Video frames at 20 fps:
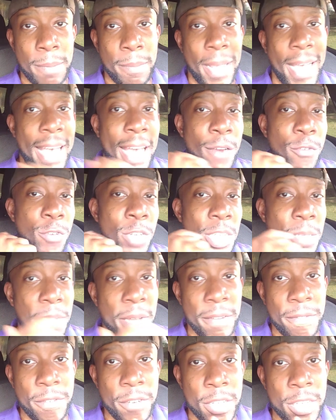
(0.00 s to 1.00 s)
had respect
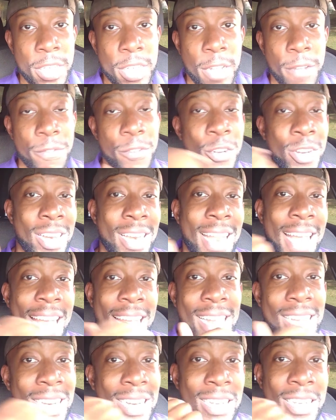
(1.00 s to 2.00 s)
for yourself, you're not
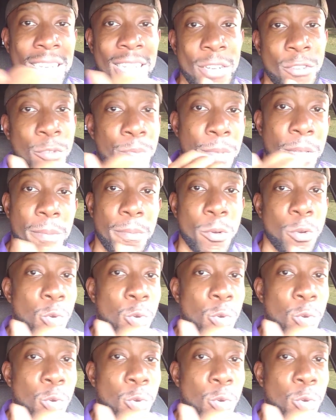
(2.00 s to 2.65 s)
going to deal with people